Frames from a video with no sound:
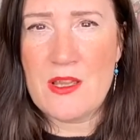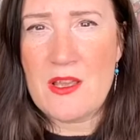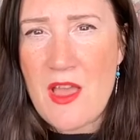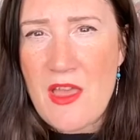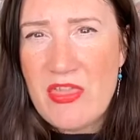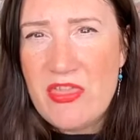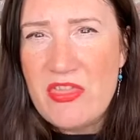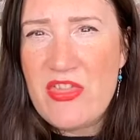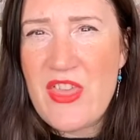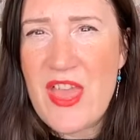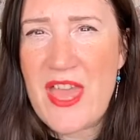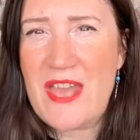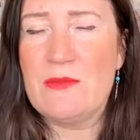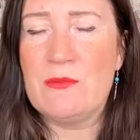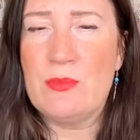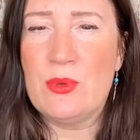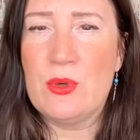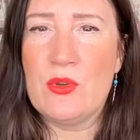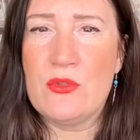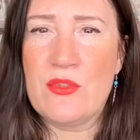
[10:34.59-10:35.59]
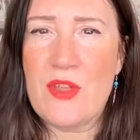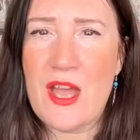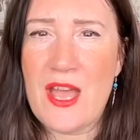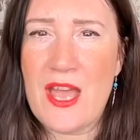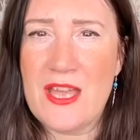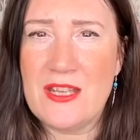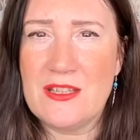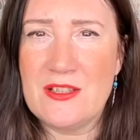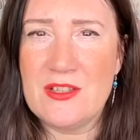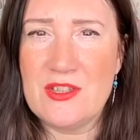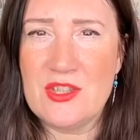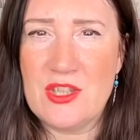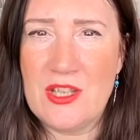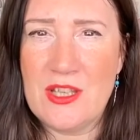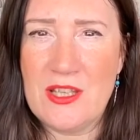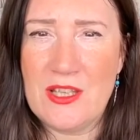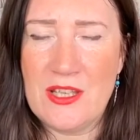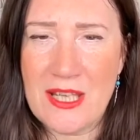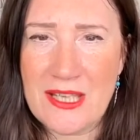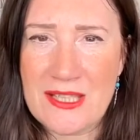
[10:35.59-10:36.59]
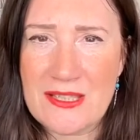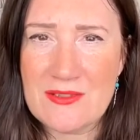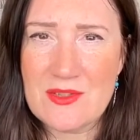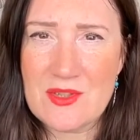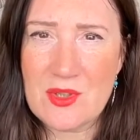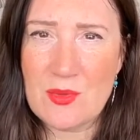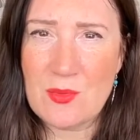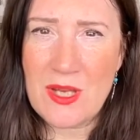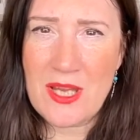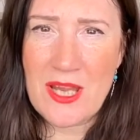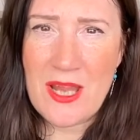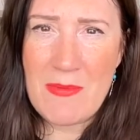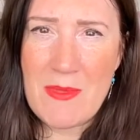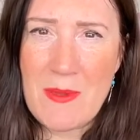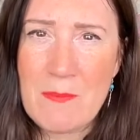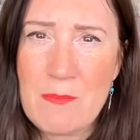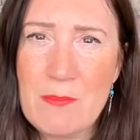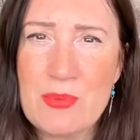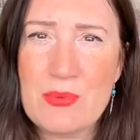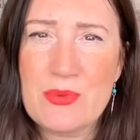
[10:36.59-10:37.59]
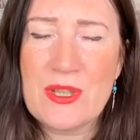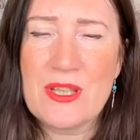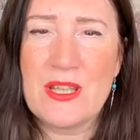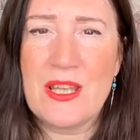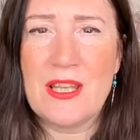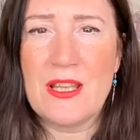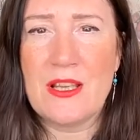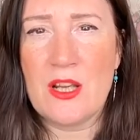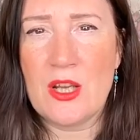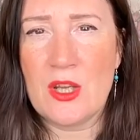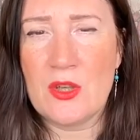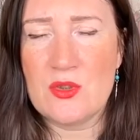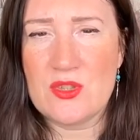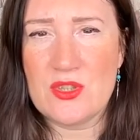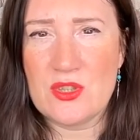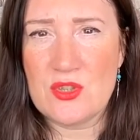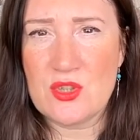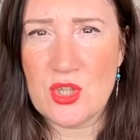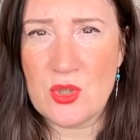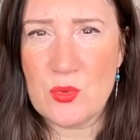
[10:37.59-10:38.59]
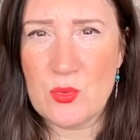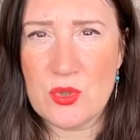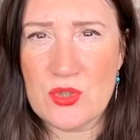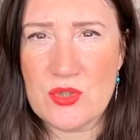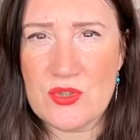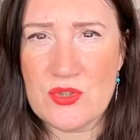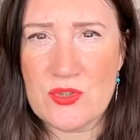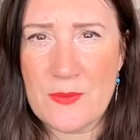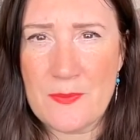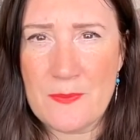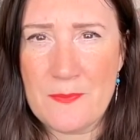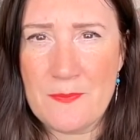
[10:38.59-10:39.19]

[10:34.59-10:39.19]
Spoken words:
and then put that energy into it and then bring it closer to us.